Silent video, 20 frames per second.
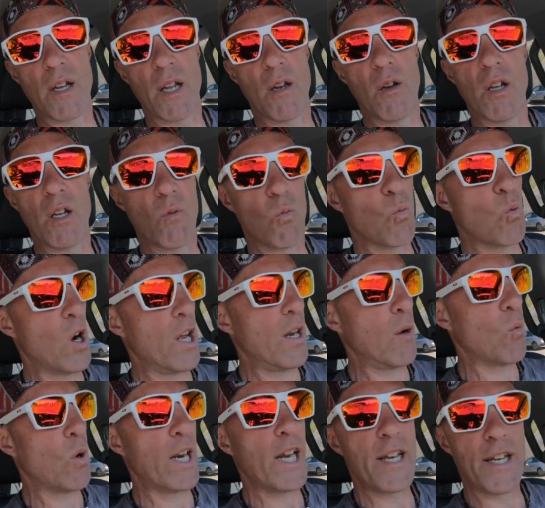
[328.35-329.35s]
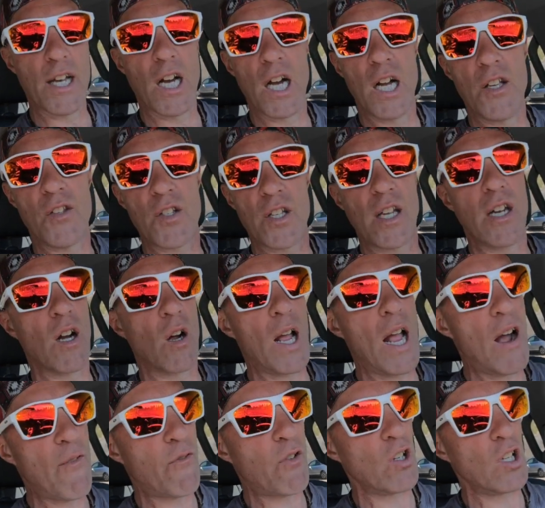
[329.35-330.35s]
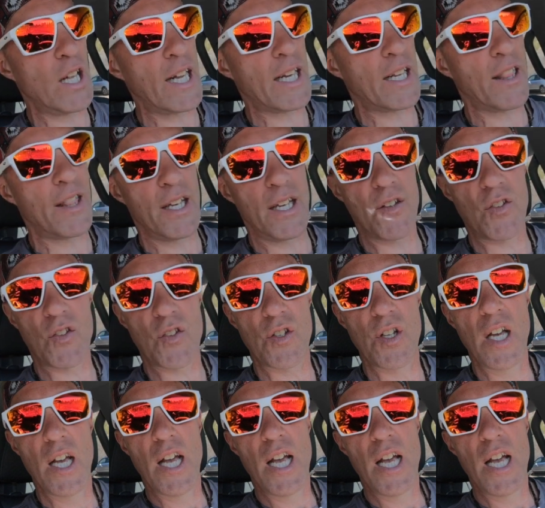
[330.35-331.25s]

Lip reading: And what it does in an effort like this,